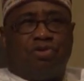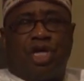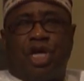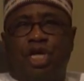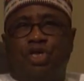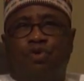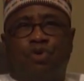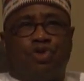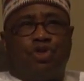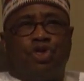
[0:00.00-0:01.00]
take into
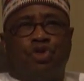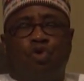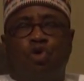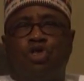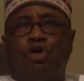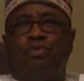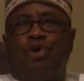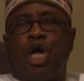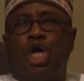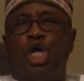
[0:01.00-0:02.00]
consideration
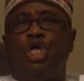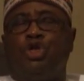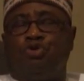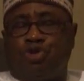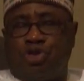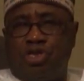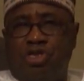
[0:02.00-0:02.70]
contemporary issues